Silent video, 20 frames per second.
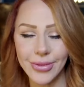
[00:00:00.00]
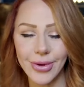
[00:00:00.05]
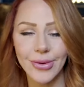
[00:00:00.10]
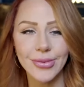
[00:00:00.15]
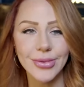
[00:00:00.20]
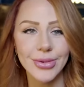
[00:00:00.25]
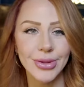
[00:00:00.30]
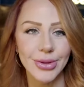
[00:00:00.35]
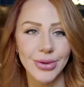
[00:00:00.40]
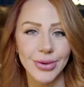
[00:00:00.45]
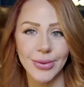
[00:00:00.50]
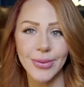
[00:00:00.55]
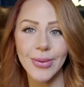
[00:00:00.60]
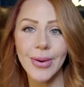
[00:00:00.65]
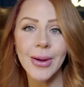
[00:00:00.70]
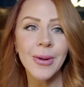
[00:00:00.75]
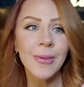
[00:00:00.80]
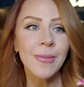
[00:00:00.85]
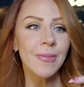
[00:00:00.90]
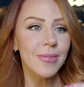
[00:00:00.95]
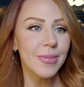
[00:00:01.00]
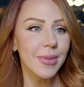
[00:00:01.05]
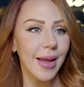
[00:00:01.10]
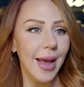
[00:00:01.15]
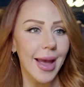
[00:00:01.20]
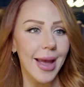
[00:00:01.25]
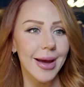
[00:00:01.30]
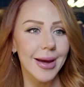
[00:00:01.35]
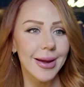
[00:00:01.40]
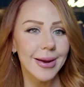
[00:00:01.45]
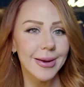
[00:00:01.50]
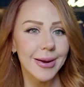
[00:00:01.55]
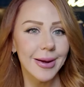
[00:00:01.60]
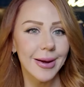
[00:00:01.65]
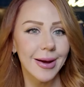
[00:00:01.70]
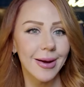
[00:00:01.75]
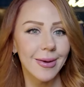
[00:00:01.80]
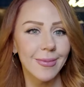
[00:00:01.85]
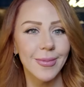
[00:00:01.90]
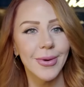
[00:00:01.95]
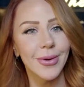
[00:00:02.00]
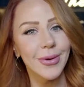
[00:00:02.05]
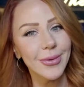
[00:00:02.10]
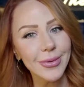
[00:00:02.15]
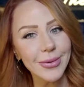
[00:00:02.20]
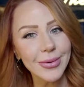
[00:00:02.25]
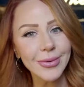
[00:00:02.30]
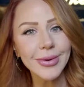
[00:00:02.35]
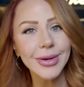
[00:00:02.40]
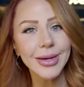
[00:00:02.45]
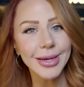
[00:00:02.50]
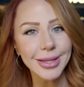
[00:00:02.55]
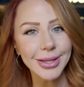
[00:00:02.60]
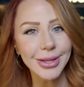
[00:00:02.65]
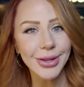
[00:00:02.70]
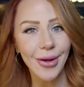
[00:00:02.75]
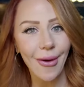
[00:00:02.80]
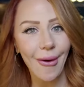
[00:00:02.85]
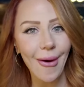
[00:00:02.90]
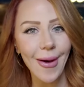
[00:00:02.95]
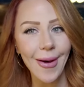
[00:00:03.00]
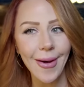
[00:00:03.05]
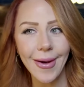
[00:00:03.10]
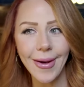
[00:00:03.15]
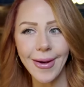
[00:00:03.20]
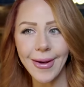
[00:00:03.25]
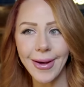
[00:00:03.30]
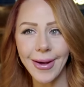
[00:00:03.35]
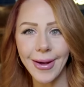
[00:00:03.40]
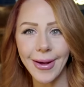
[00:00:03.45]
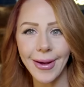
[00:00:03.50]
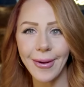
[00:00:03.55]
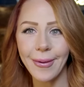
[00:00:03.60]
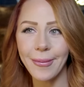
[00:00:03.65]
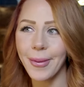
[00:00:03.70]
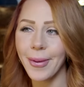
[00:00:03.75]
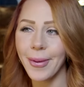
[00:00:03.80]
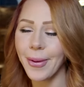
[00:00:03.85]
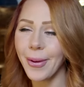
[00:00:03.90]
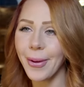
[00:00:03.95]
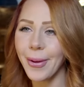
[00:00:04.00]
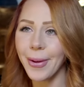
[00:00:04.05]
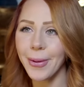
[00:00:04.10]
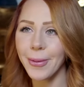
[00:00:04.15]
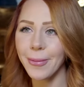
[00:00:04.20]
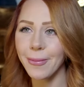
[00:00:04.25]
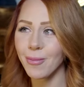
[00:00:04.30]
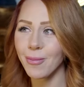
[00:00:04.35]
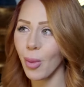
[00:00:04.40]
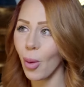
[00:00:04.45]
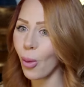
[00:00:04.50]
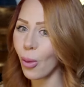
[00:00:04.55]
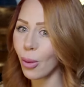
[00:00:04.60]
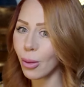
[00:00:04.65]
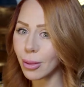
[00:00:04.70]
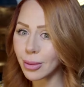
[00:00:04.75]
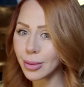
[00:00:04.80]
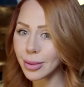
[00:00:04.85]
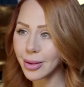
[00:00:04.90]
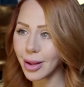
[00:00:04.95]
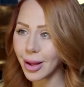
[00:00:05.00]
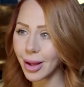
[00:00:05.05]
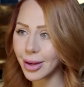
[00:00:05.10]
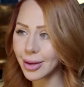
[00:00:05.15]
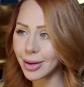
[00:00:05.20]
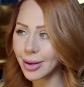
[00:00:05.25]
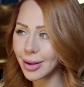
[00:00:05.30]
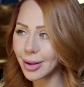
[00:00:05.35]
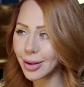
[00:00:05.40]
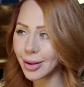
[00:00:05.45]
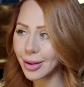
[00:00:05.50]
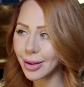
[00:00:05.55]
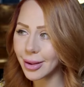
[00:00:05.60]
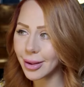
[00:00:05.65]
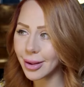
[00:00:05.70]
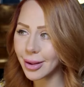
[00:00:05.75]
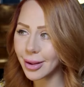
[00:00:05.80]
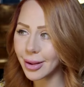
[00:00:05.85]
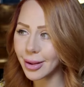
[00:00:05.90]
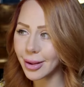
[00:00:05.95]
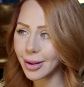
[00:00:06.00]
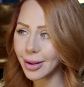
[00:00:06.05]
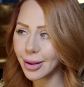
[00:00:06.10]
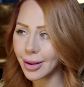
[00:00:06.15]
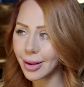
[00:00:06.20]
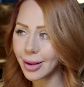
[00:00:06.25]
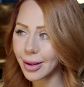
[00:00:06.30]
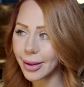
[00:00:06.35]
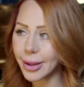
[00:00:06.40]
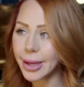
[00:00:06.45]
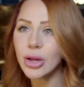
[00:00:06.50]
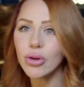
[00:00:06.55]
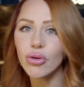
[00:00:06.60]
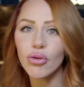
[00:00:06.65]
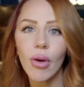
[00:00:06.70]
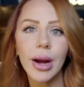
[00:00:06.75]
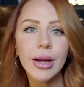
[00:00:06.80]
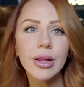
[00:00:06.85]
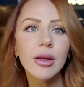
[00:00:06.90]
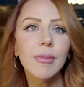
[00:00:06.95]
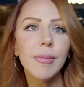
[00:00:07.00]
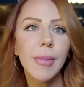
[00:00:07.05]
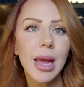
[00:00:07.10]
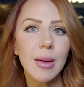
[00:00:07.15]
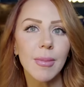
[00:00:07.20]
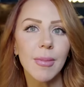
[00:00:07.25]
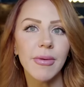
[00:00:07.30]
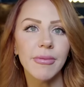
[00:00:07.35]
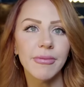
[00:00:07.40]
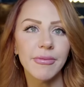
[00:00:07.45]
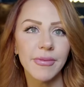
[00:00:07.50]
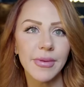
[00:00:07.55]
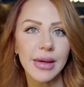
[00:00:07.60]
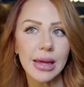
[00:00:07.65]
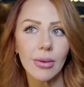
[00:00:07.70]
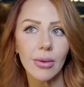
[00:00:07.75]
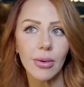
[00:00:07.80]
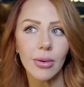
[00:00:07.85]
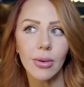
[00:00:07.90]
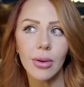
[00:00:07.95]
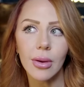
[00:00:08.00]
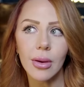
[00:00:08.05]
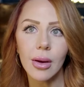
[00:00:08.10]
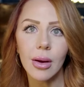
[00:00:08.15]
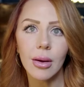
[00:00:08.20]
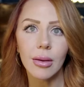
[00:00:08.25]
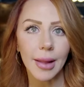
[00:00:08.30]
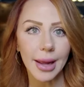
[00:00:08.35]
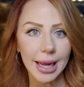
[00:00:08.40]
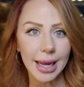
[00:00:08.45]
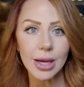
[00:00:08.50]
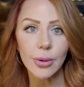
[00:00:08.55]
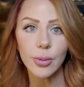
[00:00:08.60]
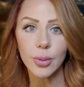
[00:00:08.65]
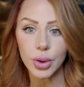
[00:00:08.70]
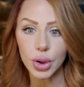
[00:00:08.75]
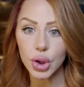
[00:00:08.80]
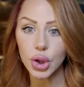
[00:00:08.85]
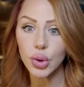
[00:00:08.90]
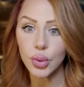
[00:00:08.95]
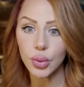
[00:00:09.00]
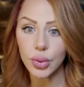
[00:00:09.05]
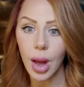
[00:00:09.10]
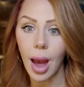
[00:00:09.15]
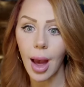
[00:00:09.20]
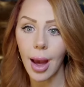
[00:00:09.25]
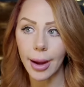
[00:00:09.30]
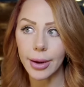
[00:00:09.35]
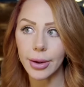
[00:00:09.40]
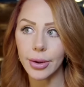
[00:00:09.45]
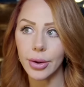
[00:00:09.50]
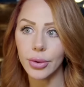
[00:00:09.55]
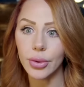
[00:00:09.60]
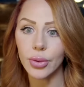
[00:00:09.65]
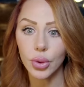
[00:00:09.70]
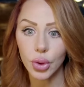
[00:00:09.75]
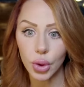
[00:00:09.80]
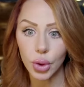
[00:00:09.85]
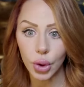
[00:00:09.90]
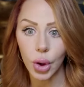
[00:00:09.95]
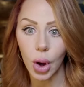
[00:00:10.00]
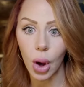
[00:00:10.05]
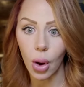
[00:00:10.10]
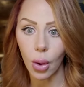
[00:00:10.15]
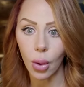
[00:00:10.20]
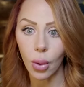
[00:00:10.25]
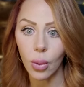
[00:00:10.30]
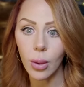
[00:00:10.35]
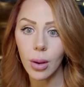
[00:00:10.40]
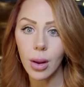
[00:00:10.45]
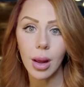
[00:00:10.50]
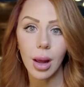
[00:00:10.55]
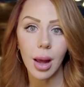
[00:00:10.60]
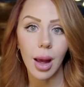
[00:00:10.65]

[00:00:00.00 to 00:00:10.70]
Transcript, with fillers: those two. And um, ooh, good job. Um, hold on. He tried to make me feel like he was too tired to go,